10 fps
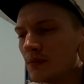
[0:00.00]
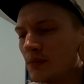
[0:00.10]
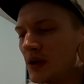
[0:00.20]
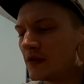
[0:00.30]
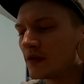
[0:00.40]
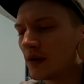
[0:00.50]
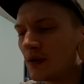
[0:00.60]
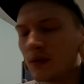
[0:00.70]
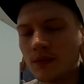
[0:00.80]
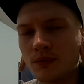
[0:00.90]
Be
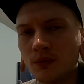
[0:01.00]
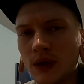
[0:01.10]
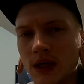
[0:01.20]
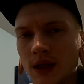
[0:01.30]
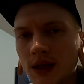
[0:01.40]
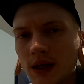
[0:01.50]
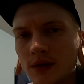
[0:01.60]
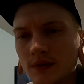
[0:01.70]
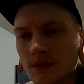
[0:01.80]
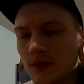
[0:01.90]
slow, be
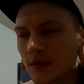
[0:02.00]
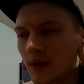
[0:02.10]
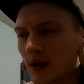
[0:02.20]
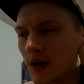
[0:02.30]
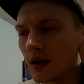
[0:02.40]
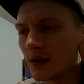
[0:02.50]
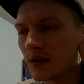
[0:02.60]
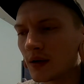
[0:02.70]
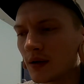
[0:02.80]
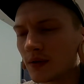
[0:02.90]
clean,
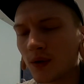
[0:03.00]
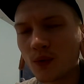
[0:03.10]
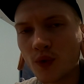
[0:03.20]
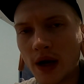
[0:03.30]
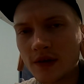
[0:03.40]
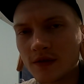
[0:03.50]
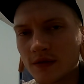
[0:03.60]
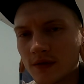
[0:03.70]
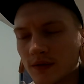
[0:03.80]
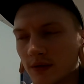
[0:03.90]
and don't
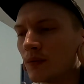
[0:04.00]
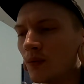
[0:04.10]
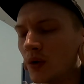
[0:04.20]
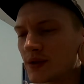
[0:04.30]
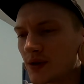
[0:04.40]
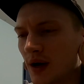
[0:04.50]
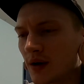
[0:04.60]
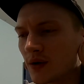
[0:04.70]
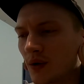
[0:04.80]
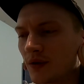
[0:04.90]
race. Once you're at
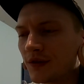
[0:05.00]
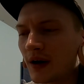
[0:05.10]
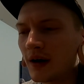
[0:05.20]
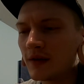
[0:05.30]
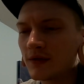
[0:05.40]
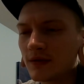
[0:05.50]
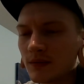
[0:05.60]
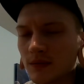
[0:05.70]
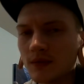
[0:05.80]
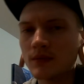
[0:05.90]
your goal
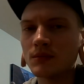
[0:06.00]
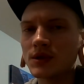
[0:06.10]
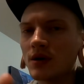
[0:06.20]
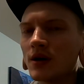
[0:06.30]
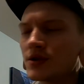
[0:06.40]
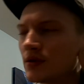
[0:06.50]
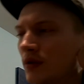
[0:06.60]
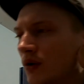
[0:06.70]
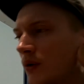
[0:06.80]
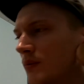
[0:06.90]
size, massage your
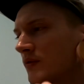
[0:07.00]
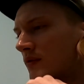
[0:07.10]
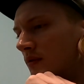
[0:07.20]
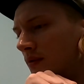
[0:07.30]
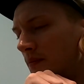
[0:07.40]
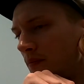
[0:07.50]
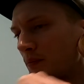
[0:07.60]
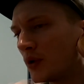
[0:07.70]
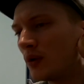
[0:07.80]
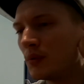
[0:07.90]
lobes,
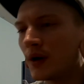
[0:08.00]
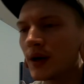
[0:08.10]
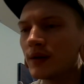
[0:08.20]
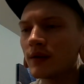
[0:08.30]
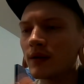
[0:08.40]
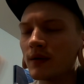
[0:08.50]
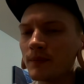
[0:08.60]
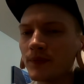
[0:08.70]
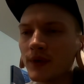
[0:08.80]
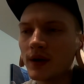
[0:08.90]
pull blood into
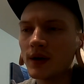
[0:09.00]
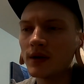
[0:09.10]
them.